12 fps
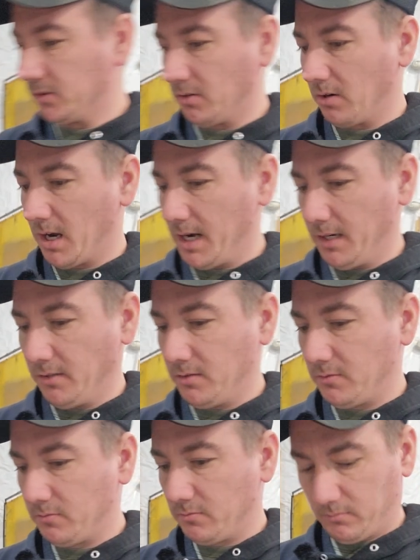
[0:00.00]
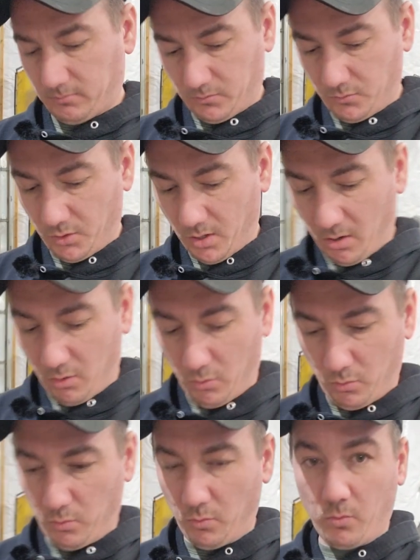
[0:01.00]
sure I
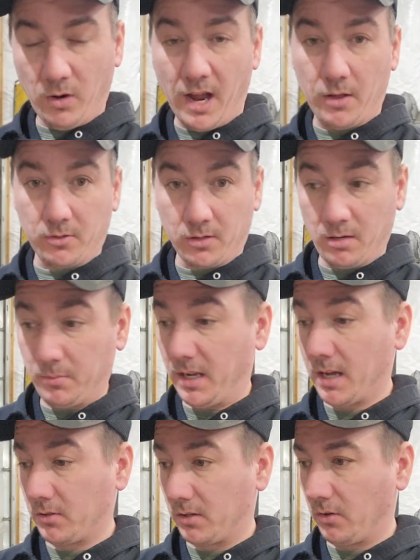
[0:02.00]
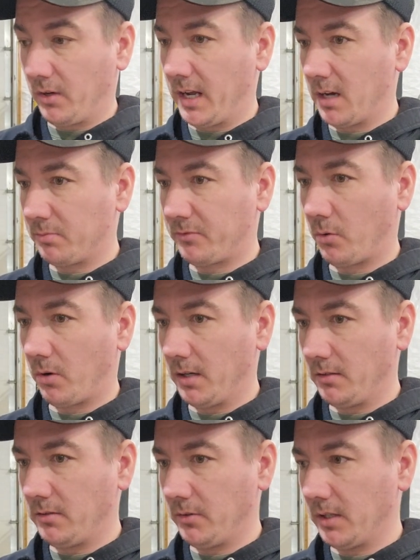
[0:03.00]
know how they're going to be, how they're going to lay out before
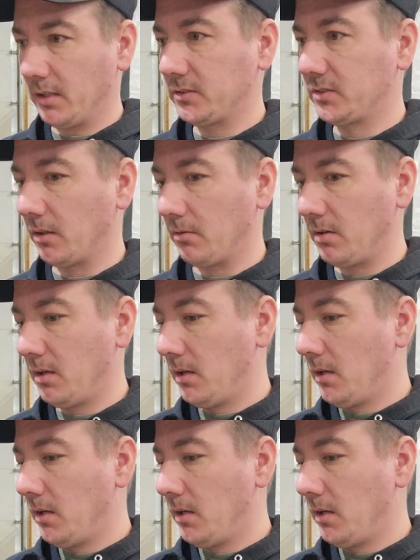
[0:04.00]
I do that. So